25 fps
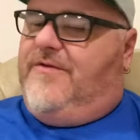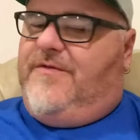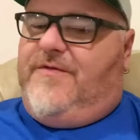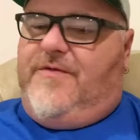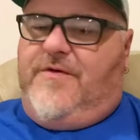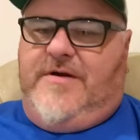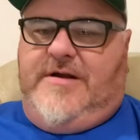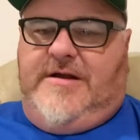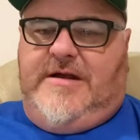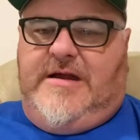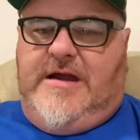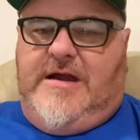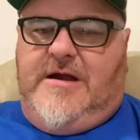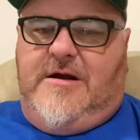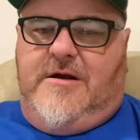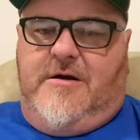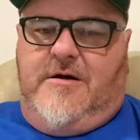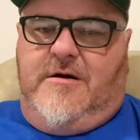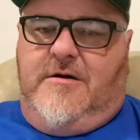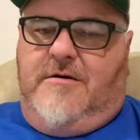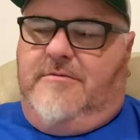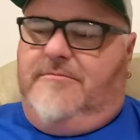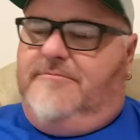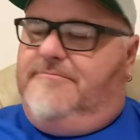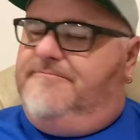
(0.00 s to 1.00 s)
for a
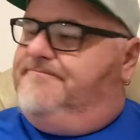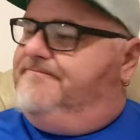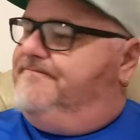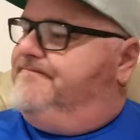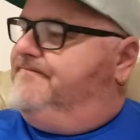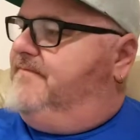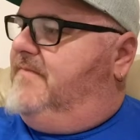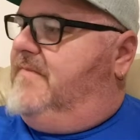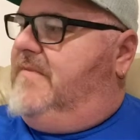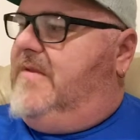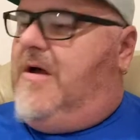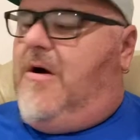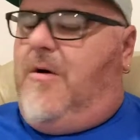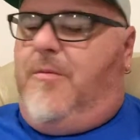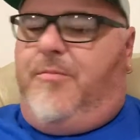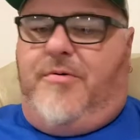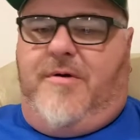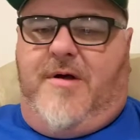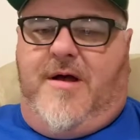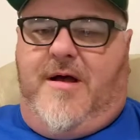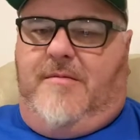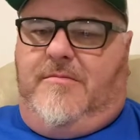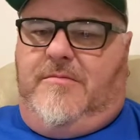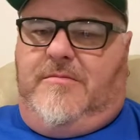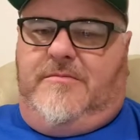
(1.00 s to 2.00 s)
year. No
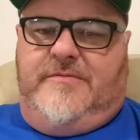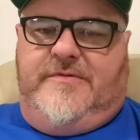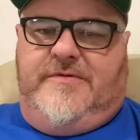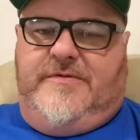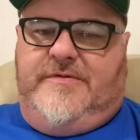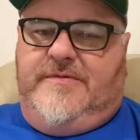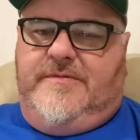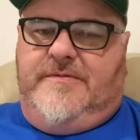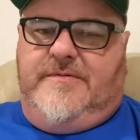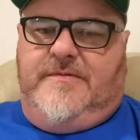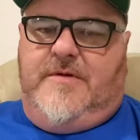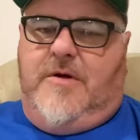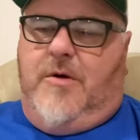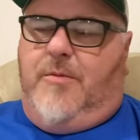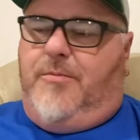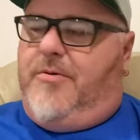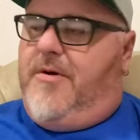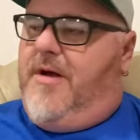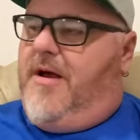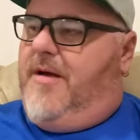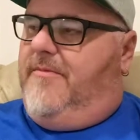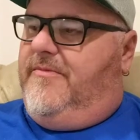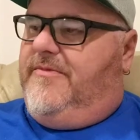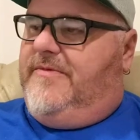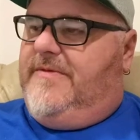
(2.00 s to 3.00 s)
problems. No
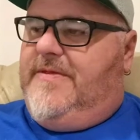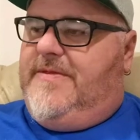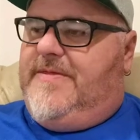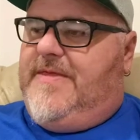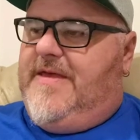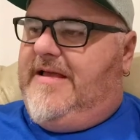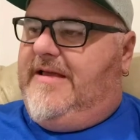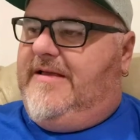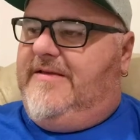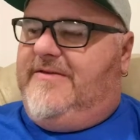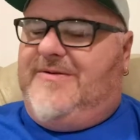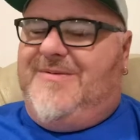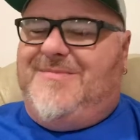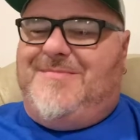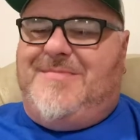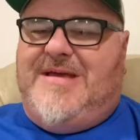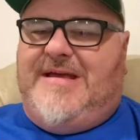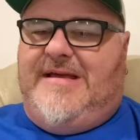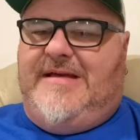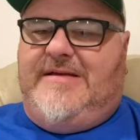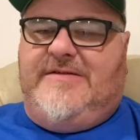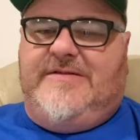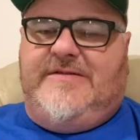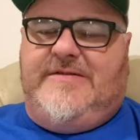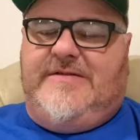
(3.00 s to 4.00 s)
problems. The thing is a
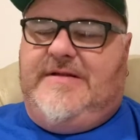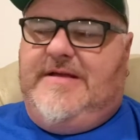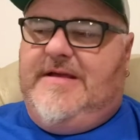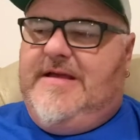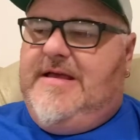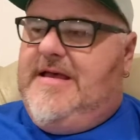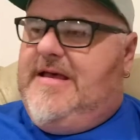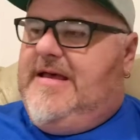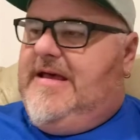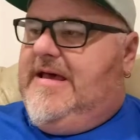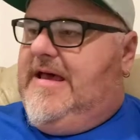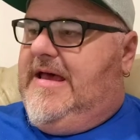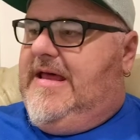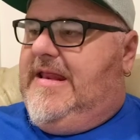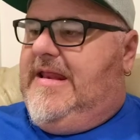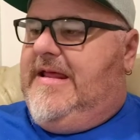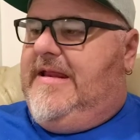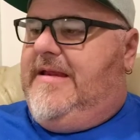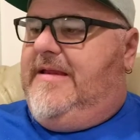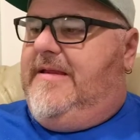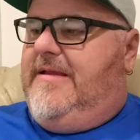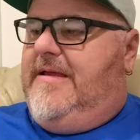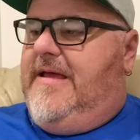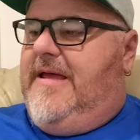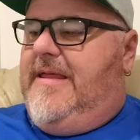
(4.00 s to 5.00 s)
beast. And
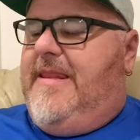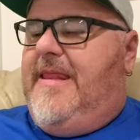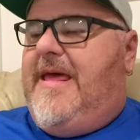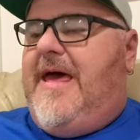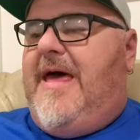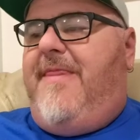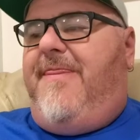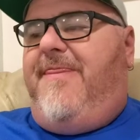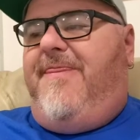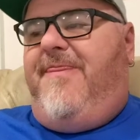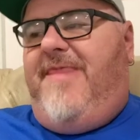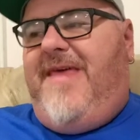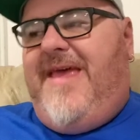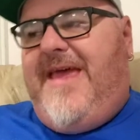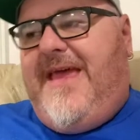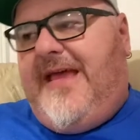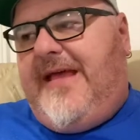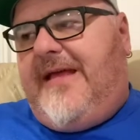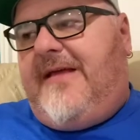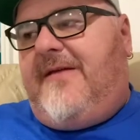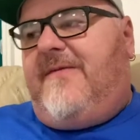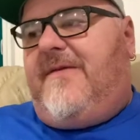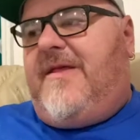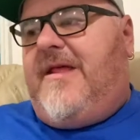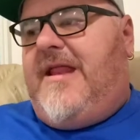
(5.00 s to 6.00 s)
I
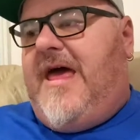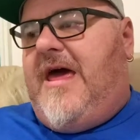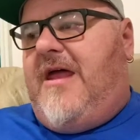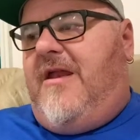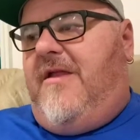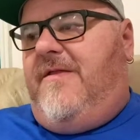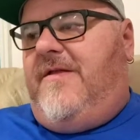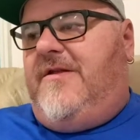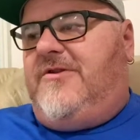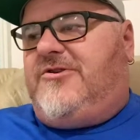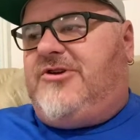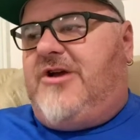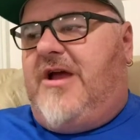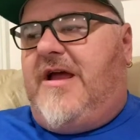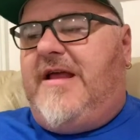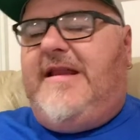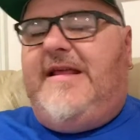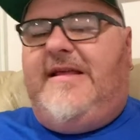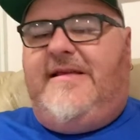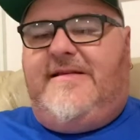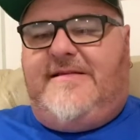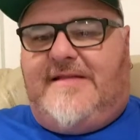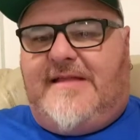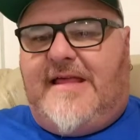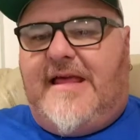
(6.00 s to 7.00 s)
think that out of the
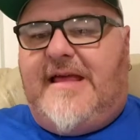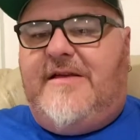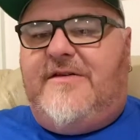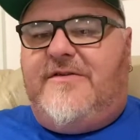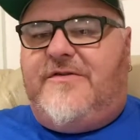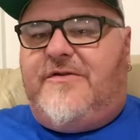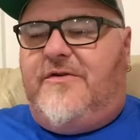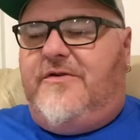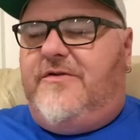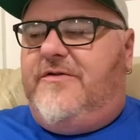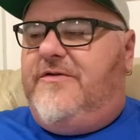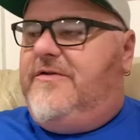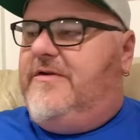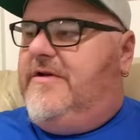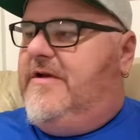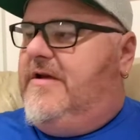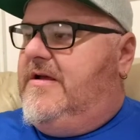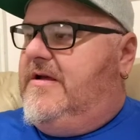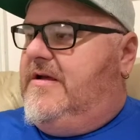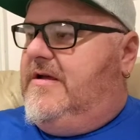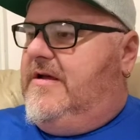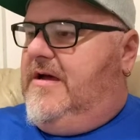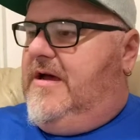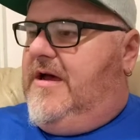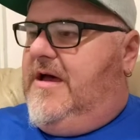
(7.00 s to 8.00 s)
Chinese lasers,
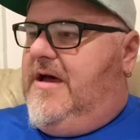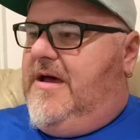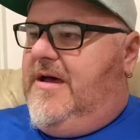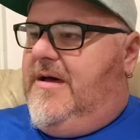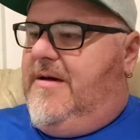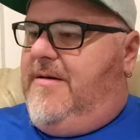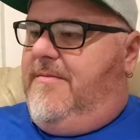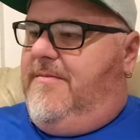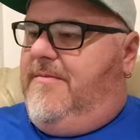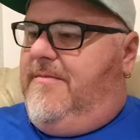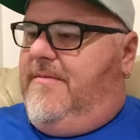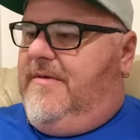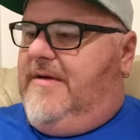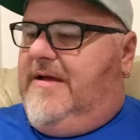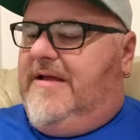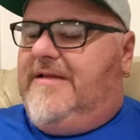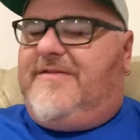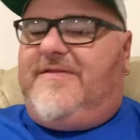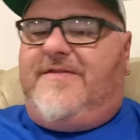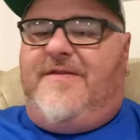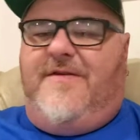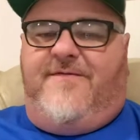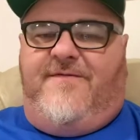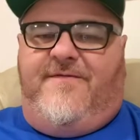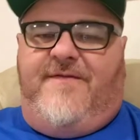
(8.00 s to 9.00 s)
it's
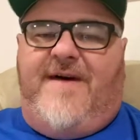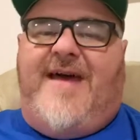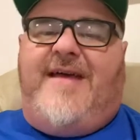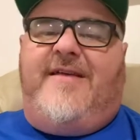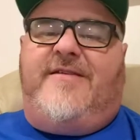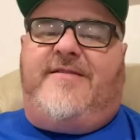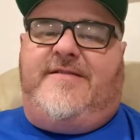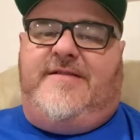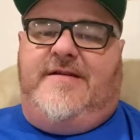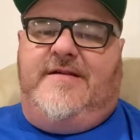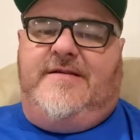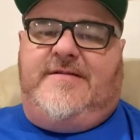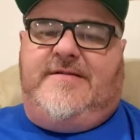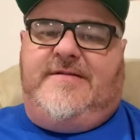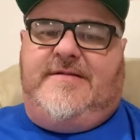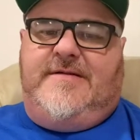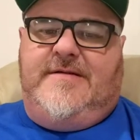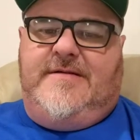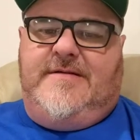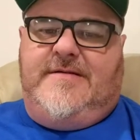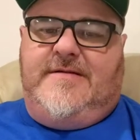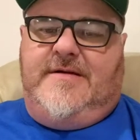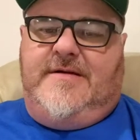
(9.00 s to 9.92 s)
the fastest.